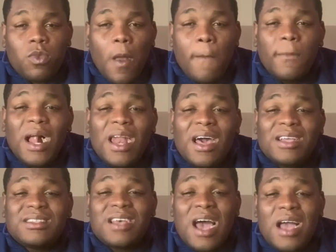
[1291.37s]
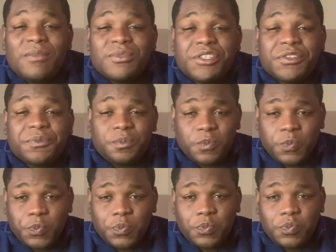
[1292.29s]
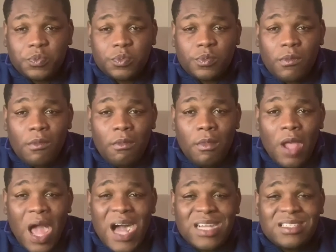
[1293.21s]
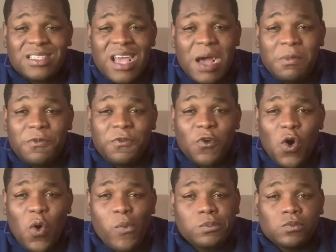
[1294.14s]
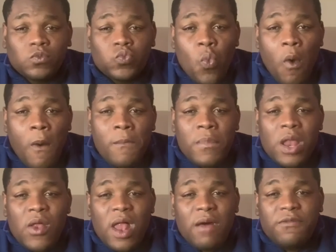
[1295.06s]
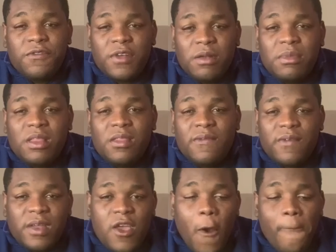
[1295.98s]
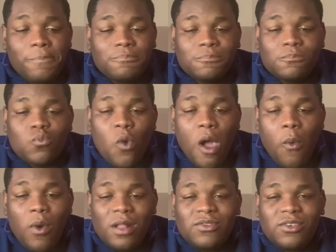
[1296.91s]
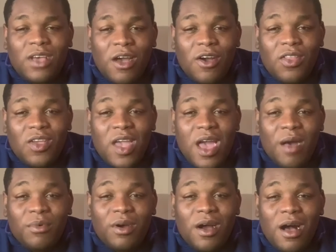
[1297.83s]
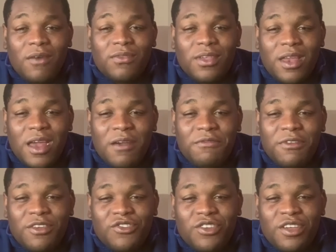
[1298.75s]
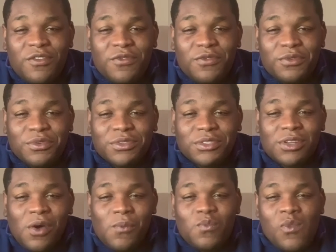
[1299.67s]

But a lot of times, I'll say I'm full, meaning I'm filming the video. And once I cut the camera off, then I finish eating the food. So